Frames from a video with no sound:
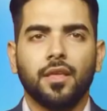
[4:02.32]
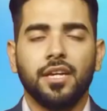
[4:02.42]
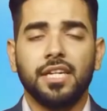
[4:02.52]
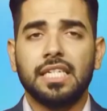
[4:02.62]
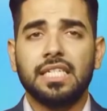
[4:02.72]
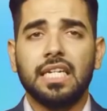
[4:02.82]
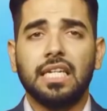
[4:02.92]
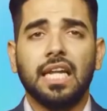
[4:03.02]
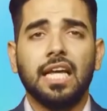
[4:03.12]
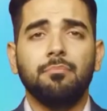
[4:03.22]
He
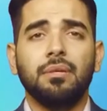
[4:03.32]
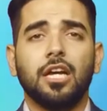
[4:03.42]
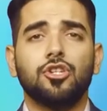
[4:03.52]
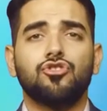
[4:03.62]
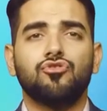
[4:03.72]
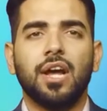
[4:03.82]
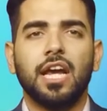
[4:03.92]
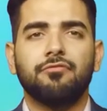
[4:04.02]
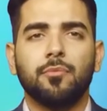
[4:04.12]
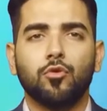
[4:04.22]
indeed led me
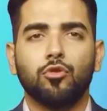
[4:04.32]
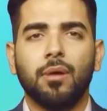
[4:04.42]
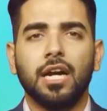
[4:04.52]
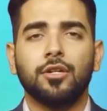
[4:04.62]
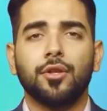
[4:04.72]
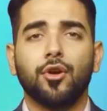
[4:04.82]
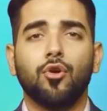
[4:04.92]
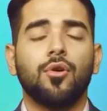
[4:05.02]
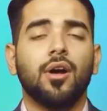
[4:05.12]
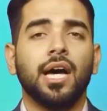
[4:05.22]
astray from the reminder of the
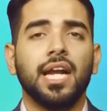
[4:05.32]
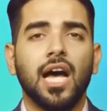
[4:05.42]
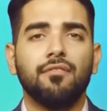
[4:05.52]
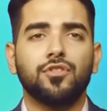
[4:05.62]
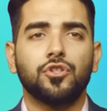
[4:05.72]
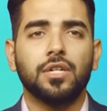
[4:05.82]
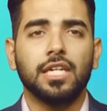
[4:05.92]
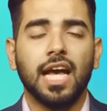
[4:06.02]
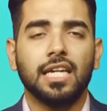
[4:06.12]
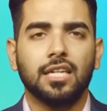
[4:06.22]
Quran after
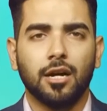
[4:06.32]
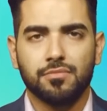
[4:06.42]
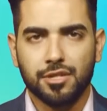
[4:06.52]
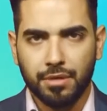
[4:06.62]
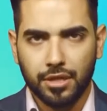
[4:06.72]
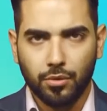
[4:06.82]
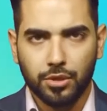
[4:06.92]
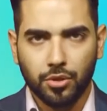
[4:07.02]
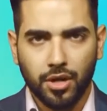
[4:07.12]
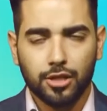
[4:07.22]
it had come to me. The
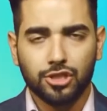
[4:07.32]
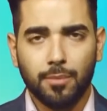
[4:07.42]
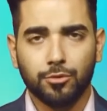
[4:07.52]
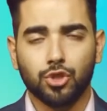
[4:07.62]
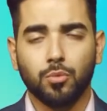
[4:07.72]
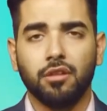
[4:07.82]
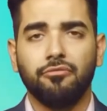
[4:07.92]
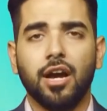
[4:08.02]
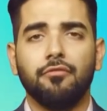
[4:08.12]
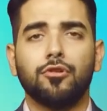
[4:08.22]
Holy Quran, chapter
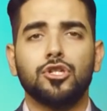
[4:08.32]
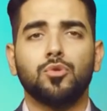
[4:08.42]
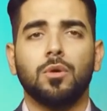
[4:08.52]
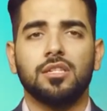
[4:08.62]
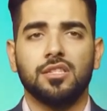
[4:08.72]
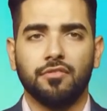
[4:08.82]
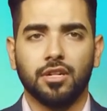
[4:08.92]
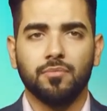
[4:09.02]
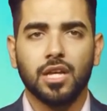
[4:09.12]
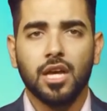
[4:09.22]
twenty-five, verse
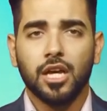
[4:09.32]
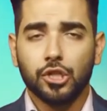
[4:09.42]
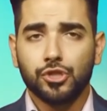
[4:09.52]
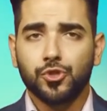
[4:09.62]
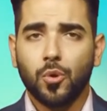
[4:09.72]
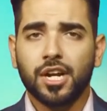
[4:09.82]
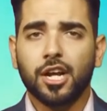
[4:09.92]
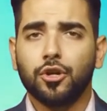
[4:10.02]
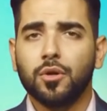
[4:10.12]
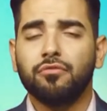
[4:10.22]
twenty-seven. In short,
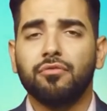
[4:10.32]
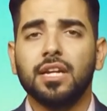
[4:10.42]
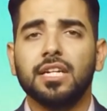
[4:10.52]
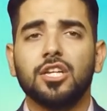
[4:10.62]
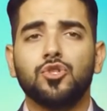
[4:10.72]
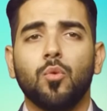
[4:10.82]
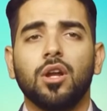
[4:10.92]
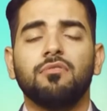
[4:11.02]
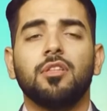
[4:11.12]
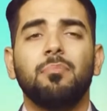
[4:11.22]
a good friend is
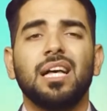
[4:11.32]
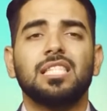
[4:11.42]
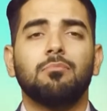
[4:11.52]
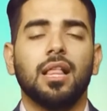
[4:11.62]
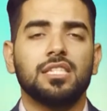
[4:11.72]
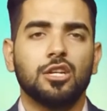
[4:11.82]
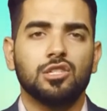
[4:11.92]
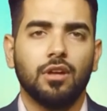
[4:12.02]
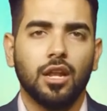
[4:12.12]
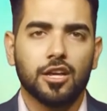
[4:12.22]
one of the best blessings
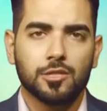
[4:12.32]
of Allah